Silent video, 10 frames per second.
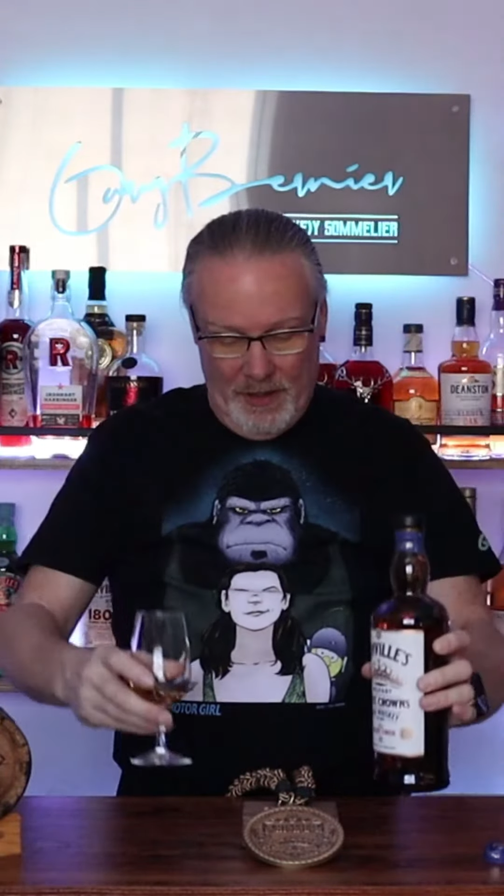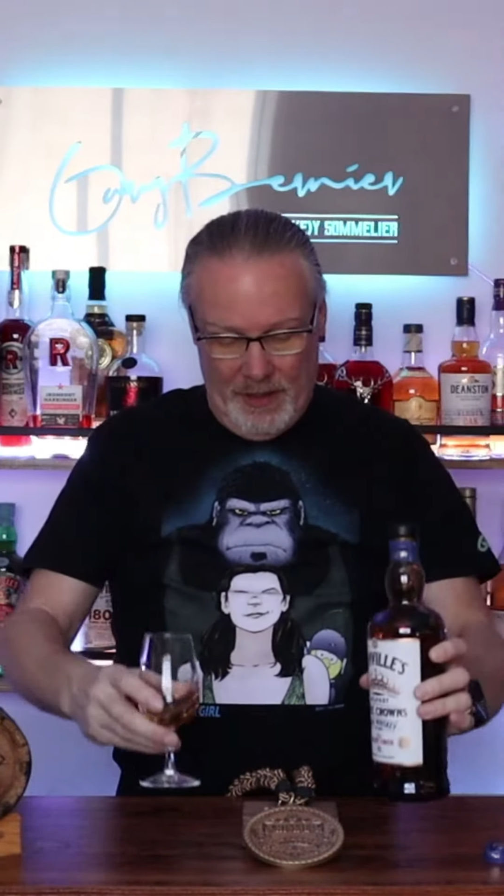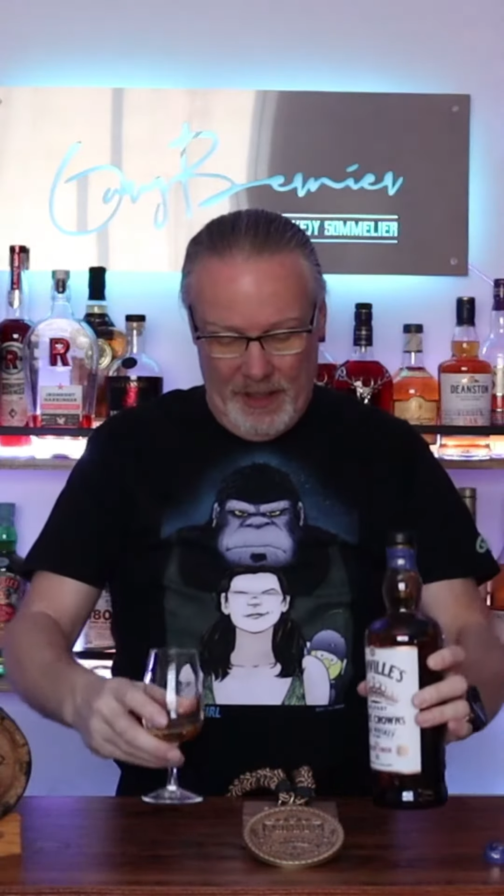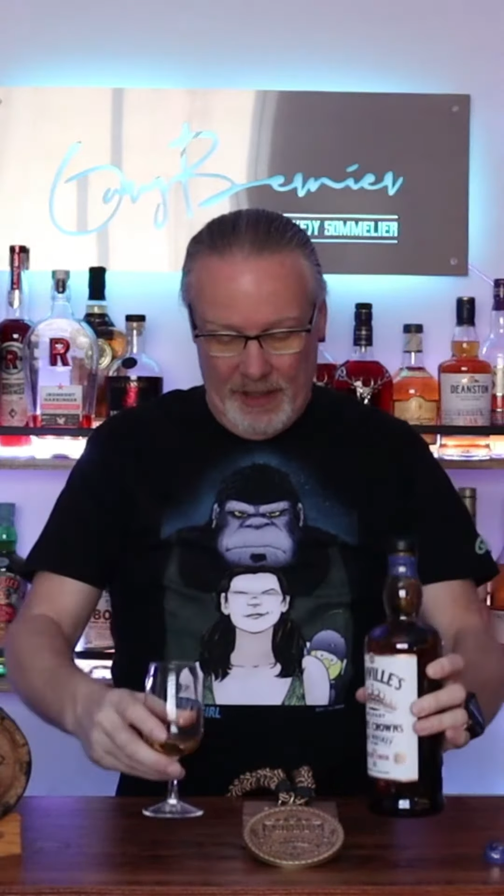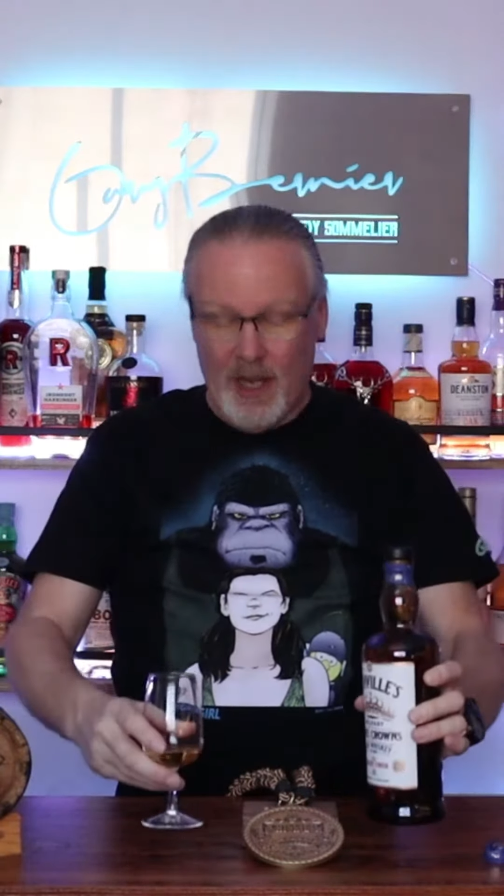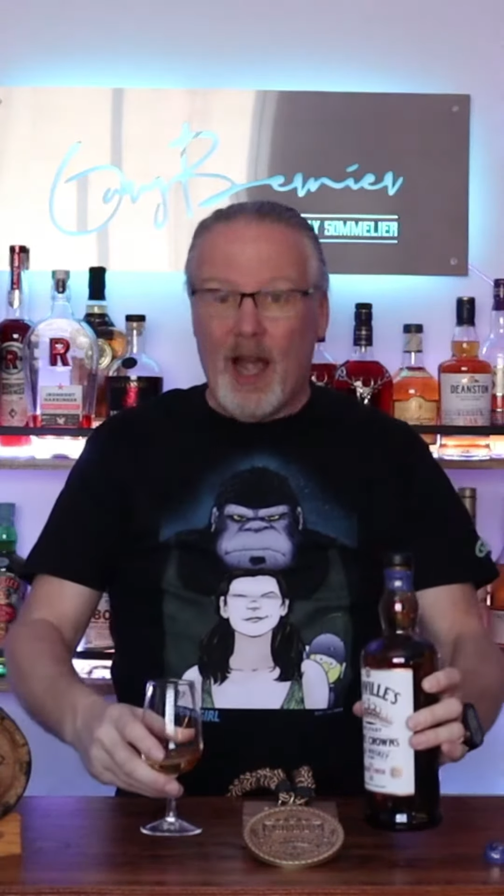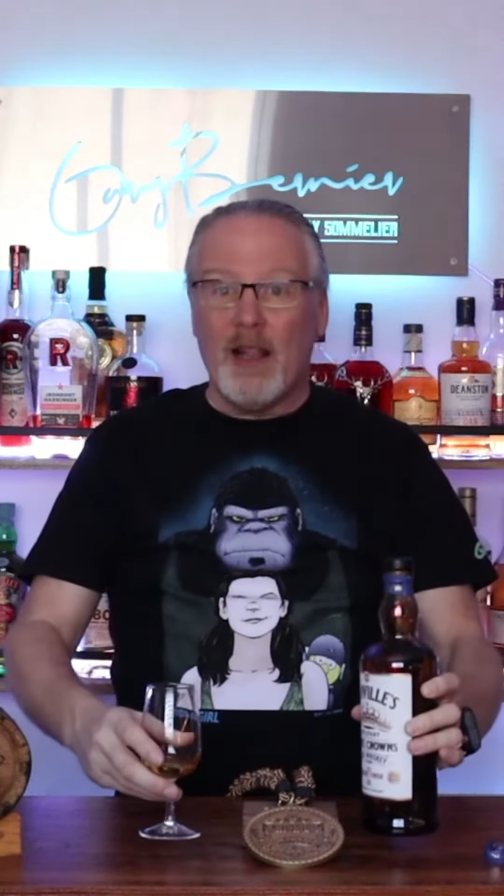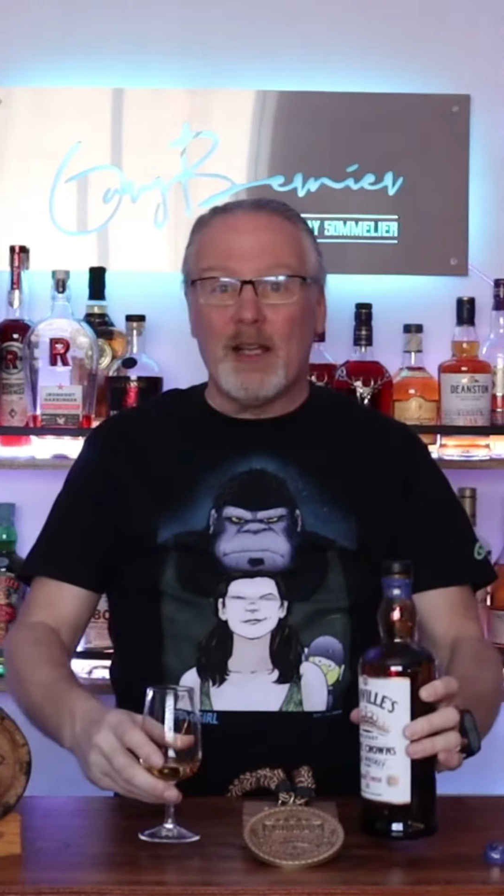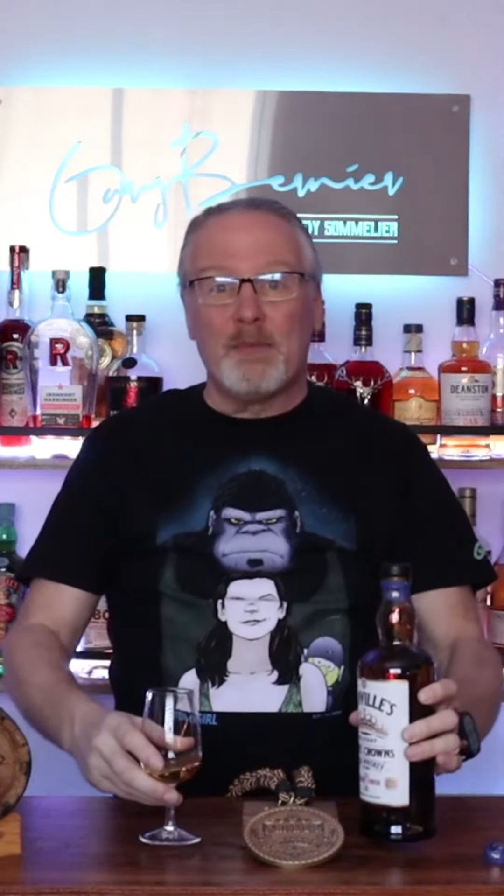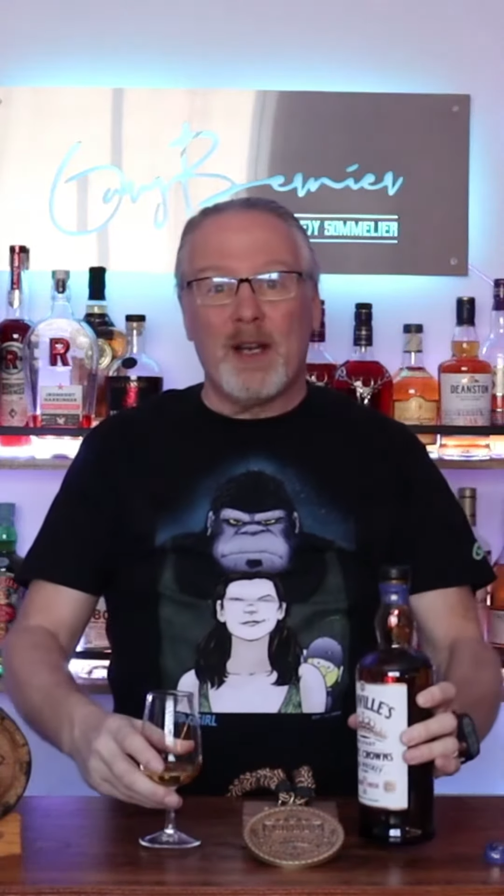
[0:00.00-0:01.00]
And hey,
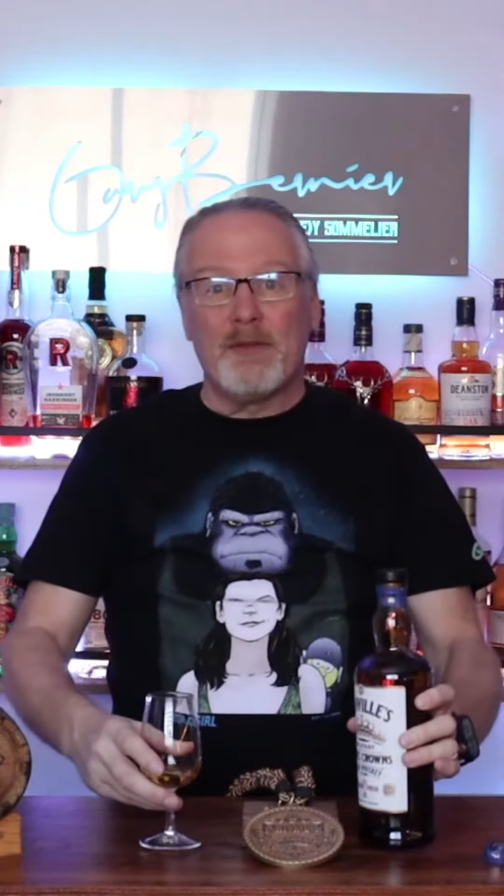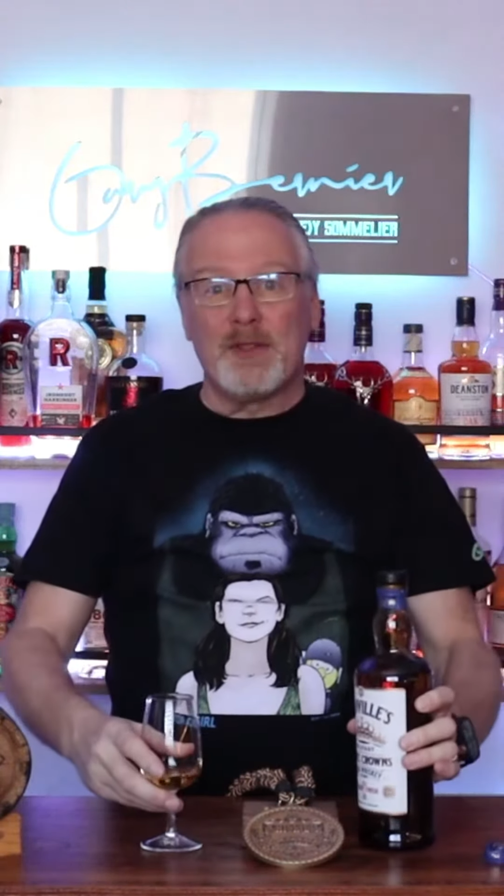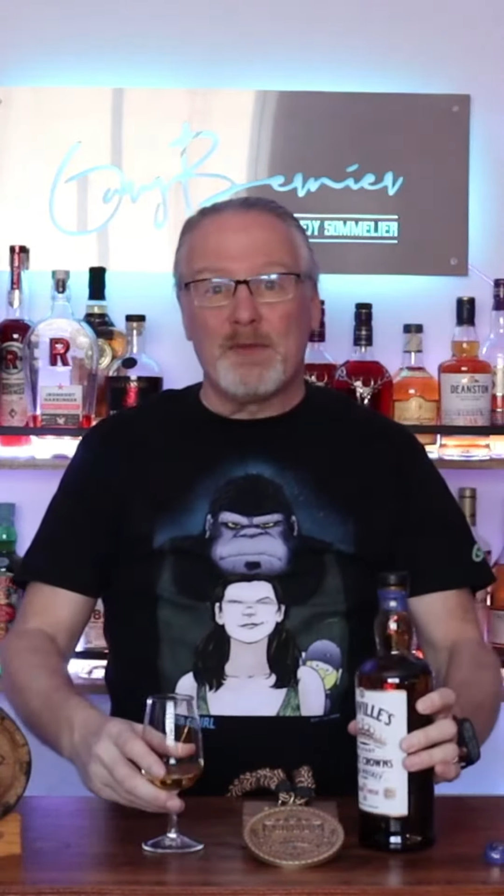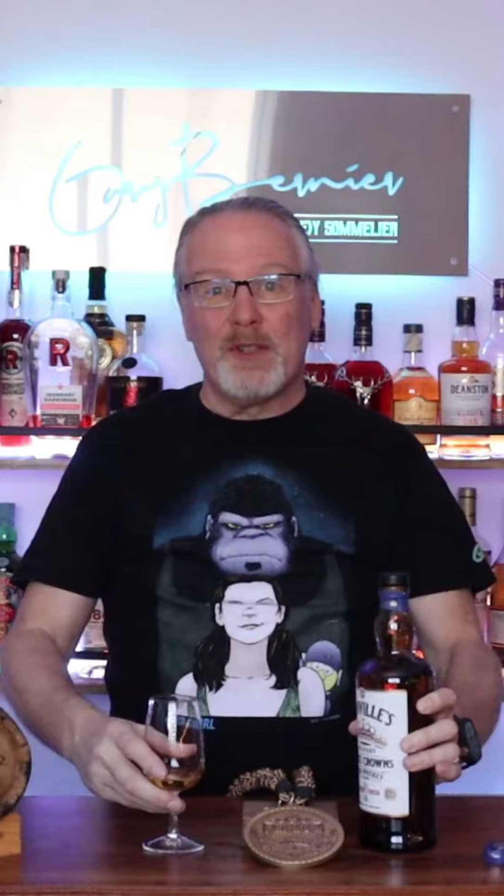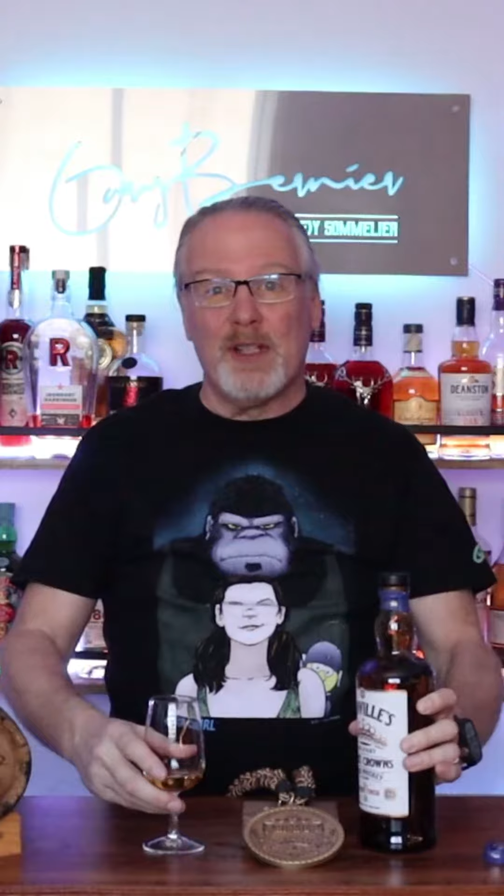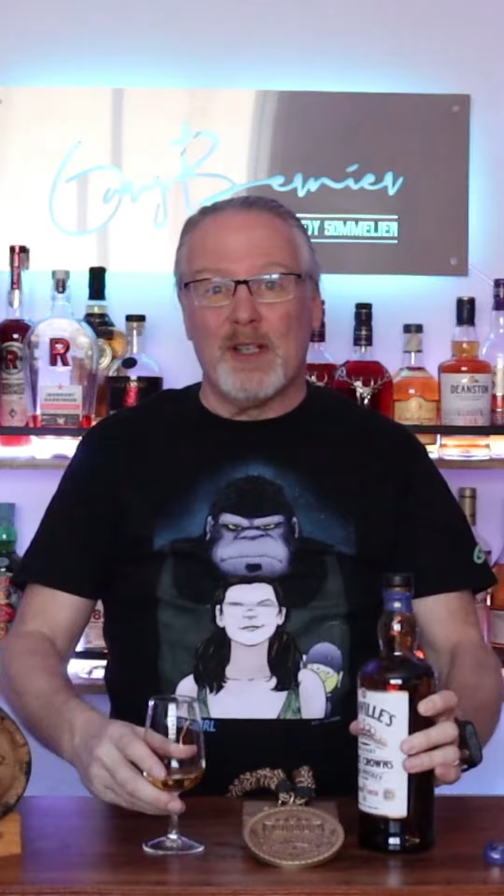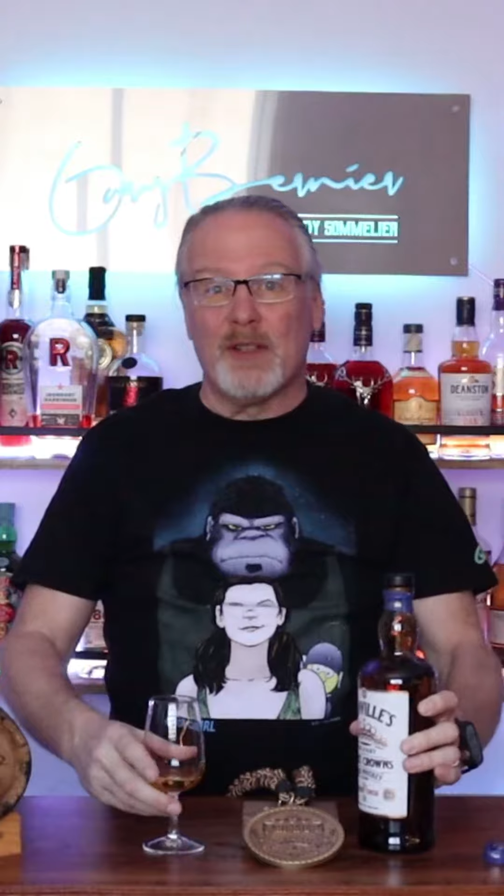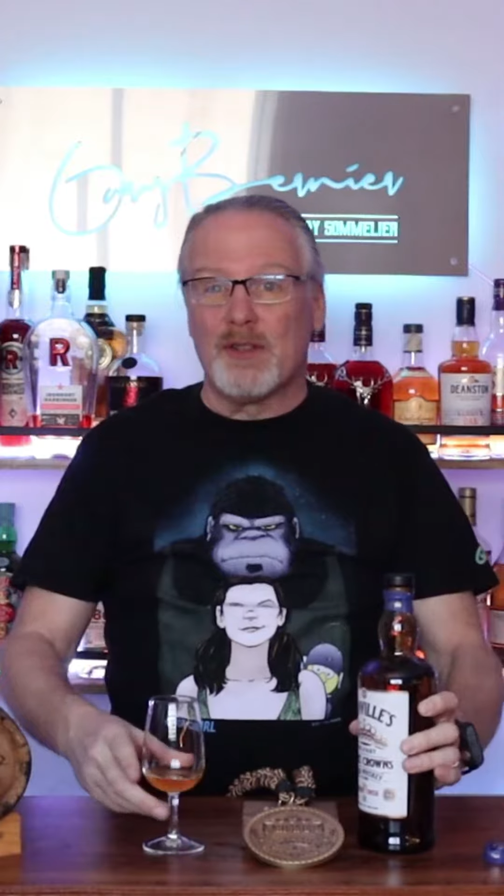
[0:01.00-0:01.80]
I like breakfast for dinner.